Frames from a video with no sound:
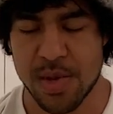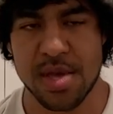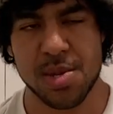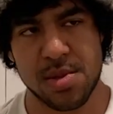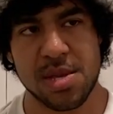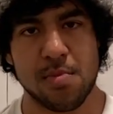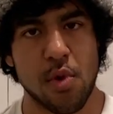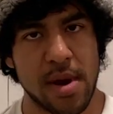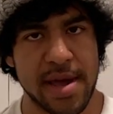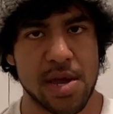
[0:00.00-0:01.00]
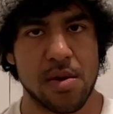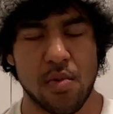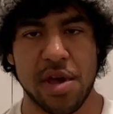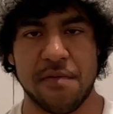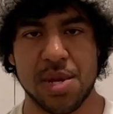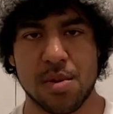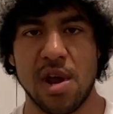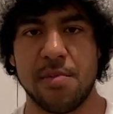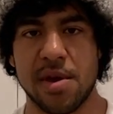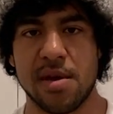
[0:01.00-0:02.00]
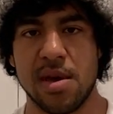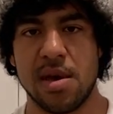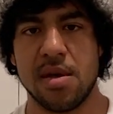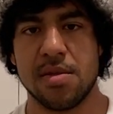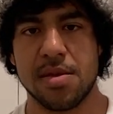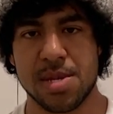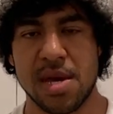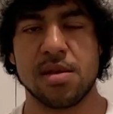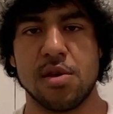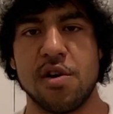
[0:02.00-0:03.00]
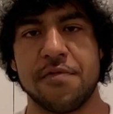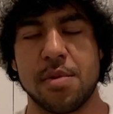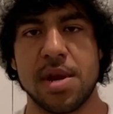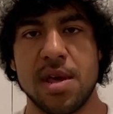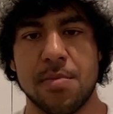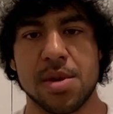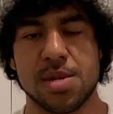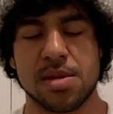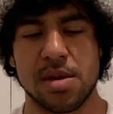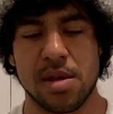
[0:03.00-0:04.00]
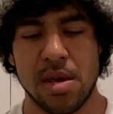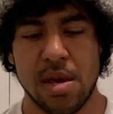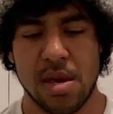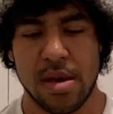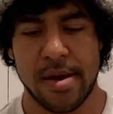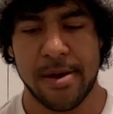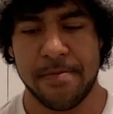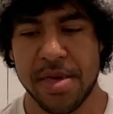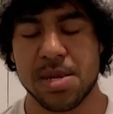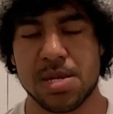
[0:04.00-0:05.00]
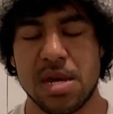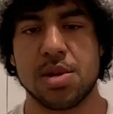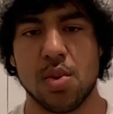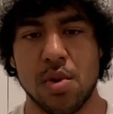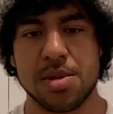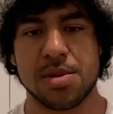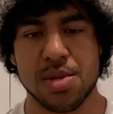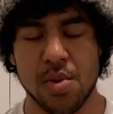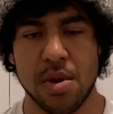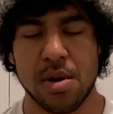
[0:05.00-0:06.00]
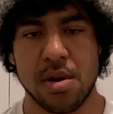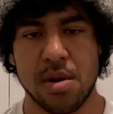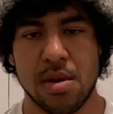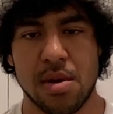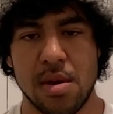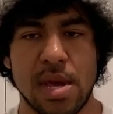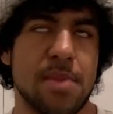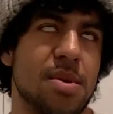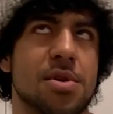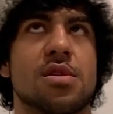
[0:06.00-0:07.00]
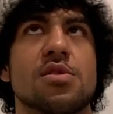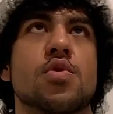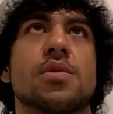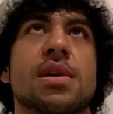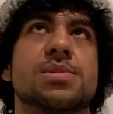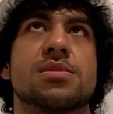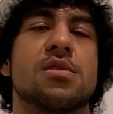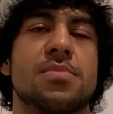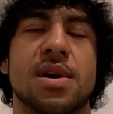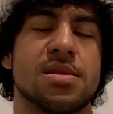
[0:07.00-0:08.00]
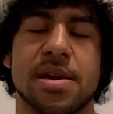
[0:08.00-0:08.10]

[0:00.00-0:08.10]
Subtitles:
that's a more accurate way of describing the second law of thermodynamics, that things tend towards disorder. I may be colloquializing here, I'm not